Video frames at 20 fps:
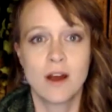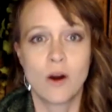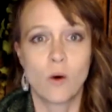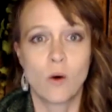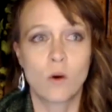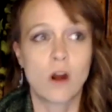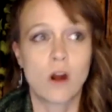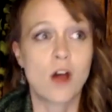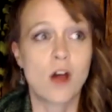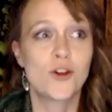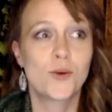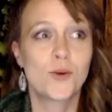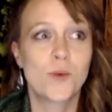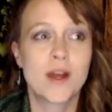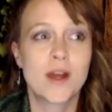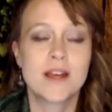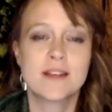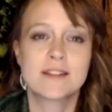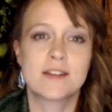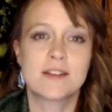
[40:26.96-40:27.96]
or other
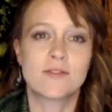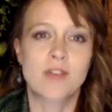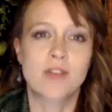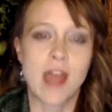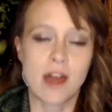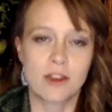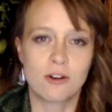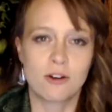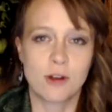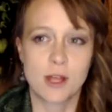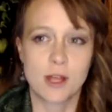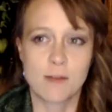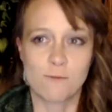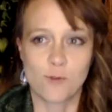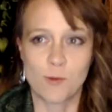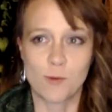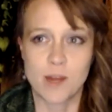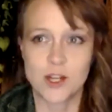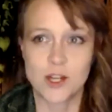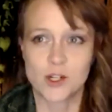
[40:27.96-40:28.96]
ways of gathering
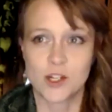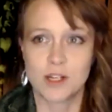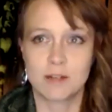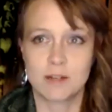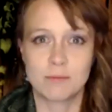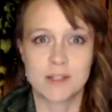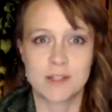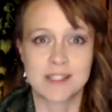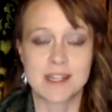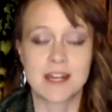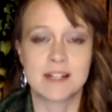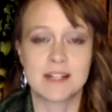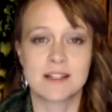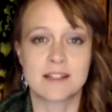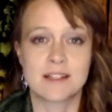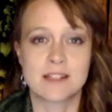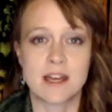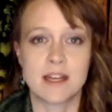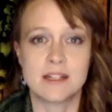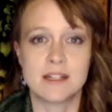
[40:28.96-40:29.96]
information besides a
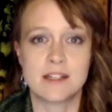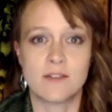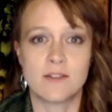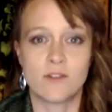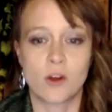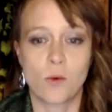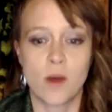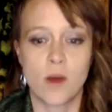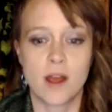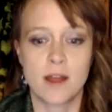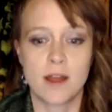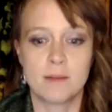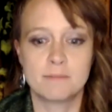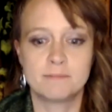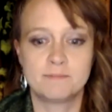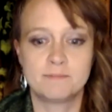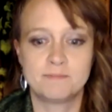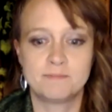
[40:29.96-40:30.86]
scientific way.